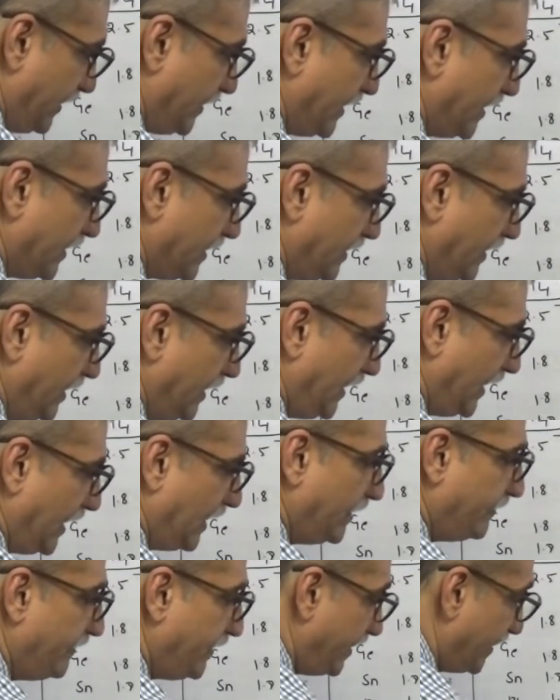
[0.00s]
greater than
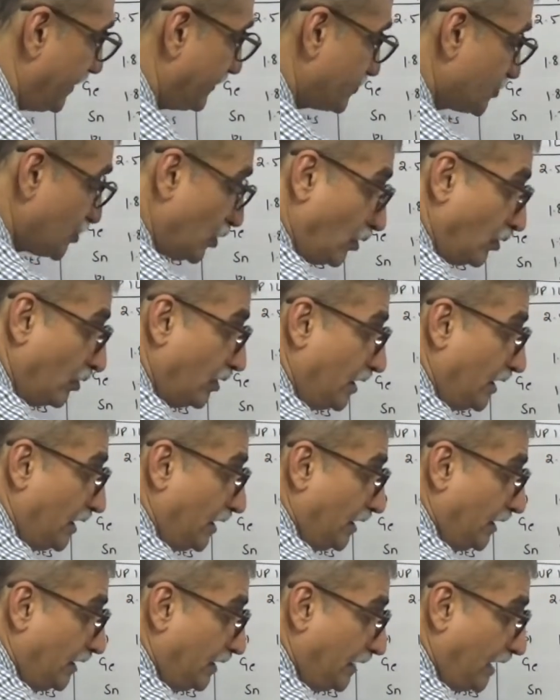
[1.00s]
aluminium. So
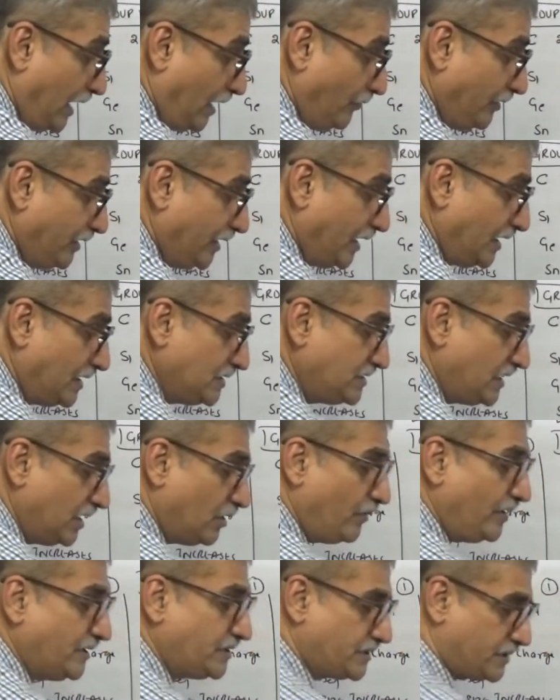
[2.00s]
now here is the
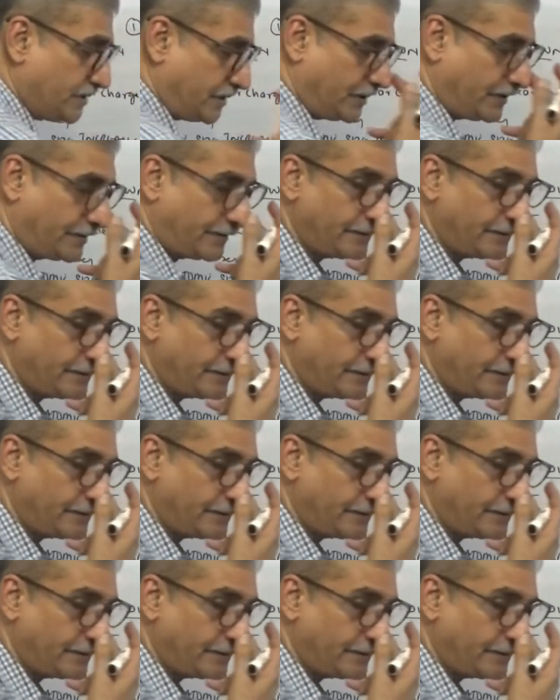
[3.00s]
question.